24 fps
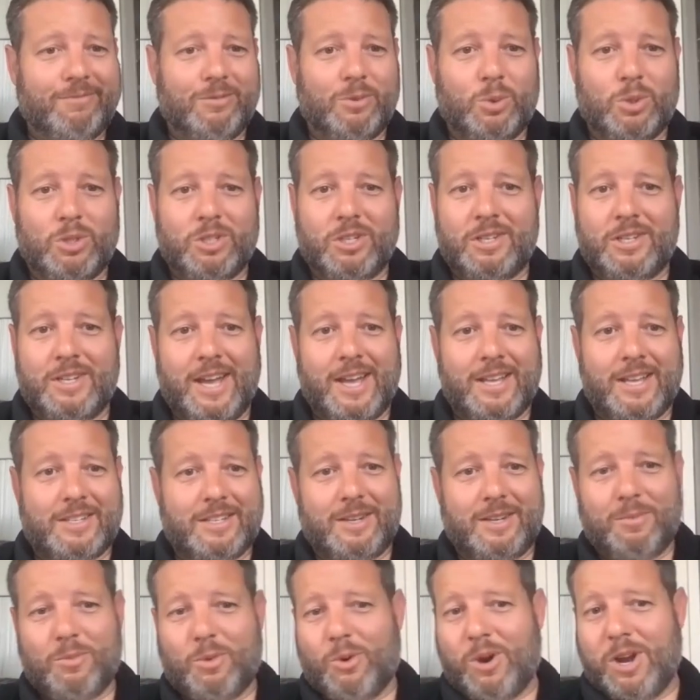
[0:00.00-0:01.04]
and was just
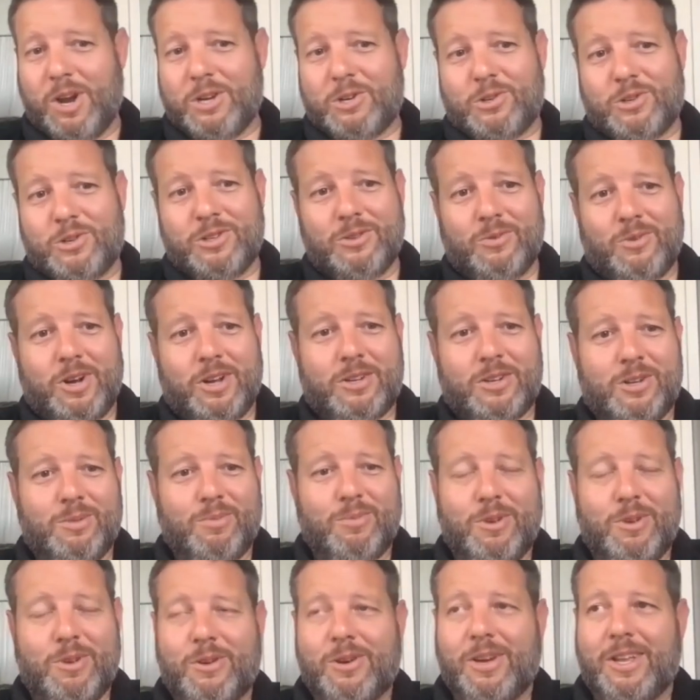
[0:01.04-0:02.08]
asking him questions, watching
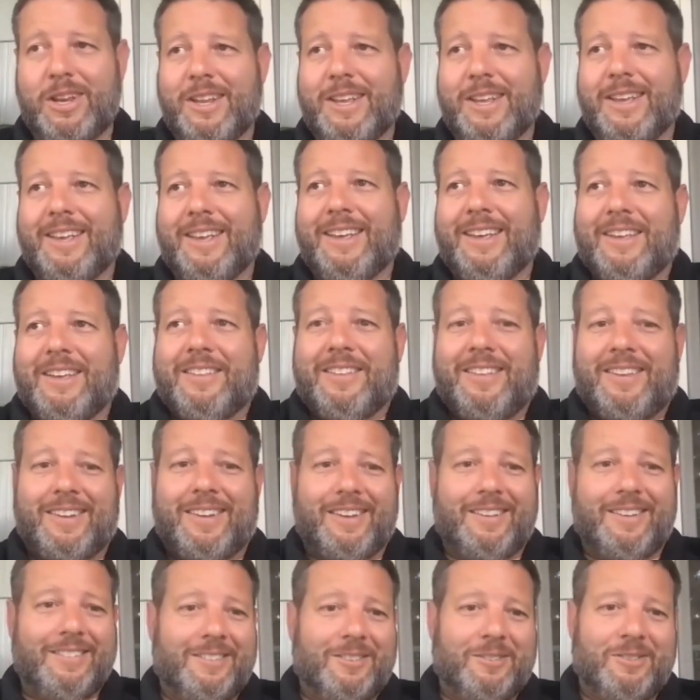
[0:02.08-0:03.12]
him do it.
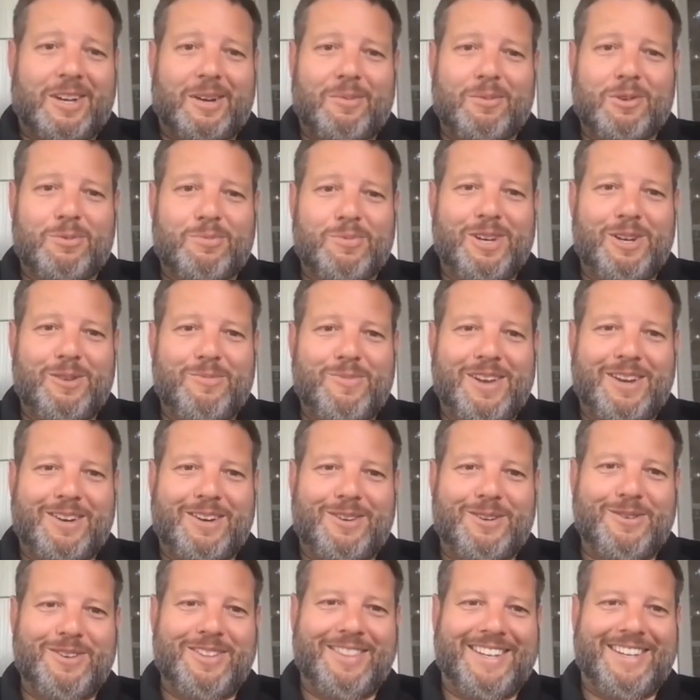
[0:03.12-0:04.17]
How much money you
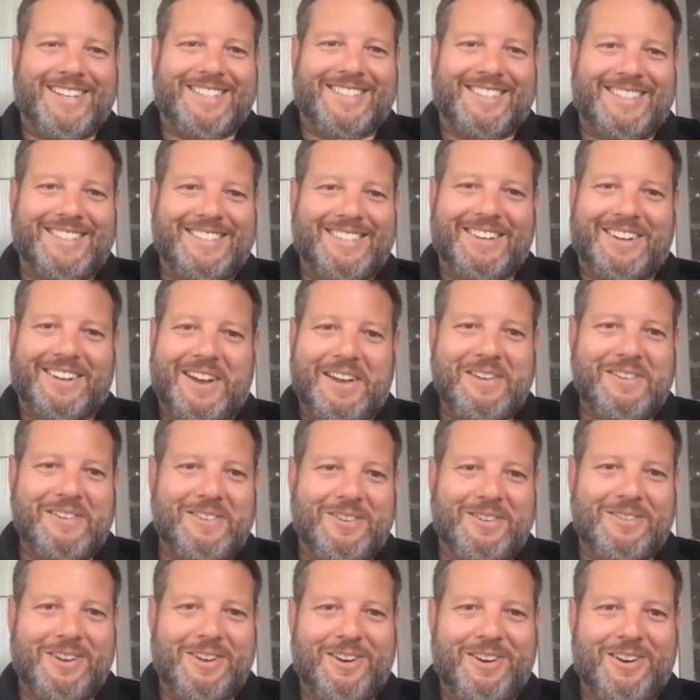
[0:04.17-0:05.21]
make doing this? He's like, I don't
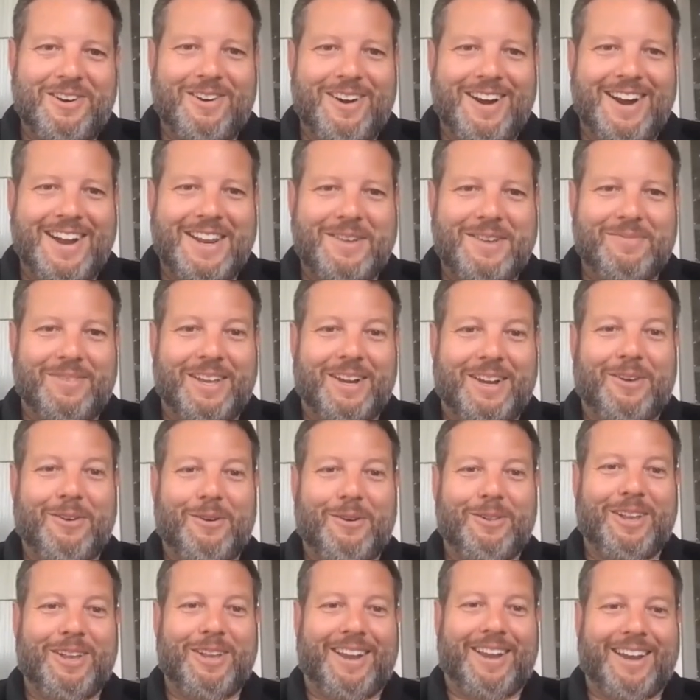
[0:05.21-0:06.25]
know, 100 grand. I'm like,
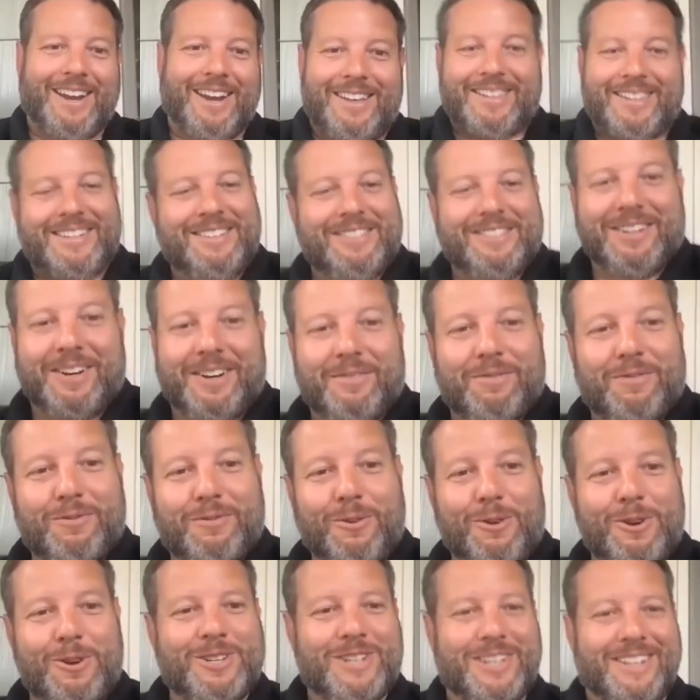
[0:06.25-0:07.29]
holy cow, it sounds like a
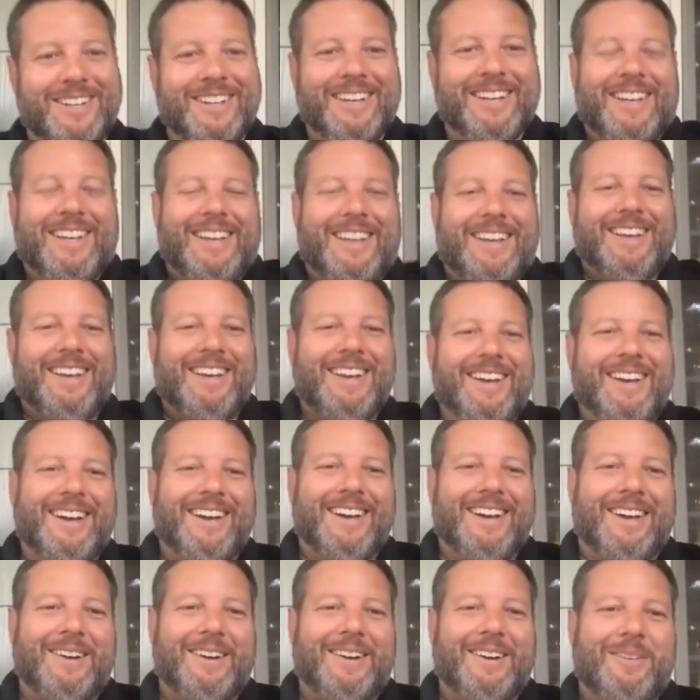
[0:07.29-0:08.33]
fortune.
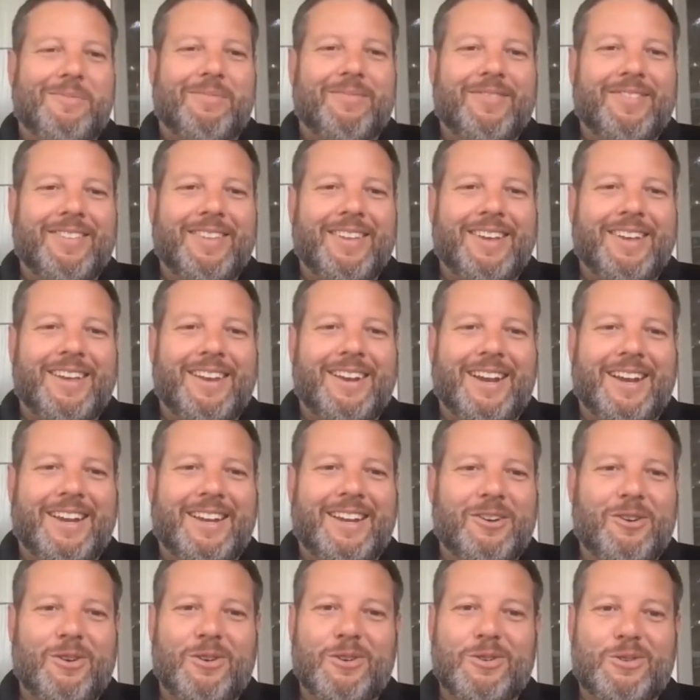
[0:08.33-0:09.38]
And I
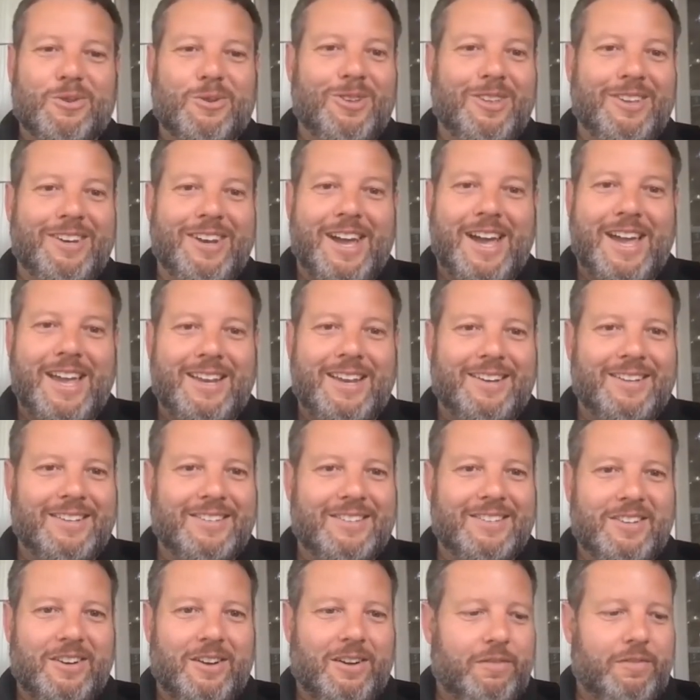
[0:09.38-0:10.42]
can go to school at night and
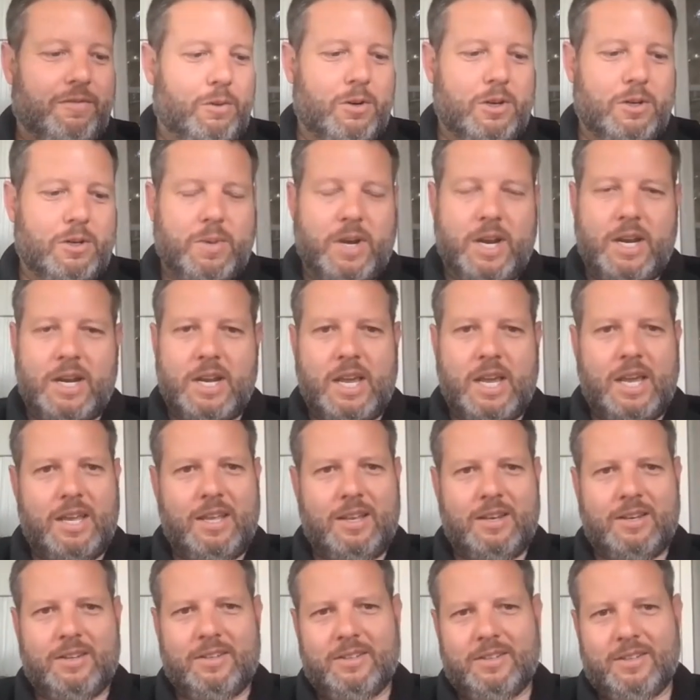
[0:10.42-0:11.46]
install floors by day.
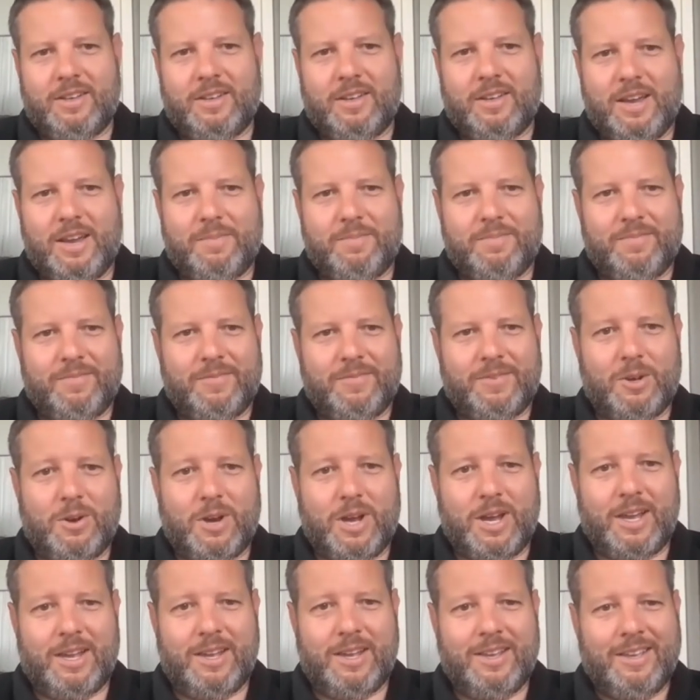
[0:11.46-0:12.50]
And he's like, yep.
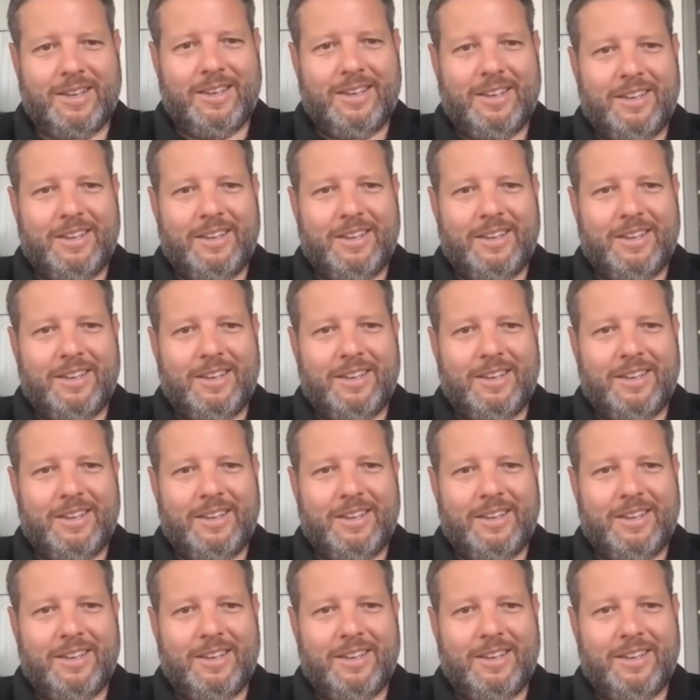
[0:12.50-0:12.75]
So I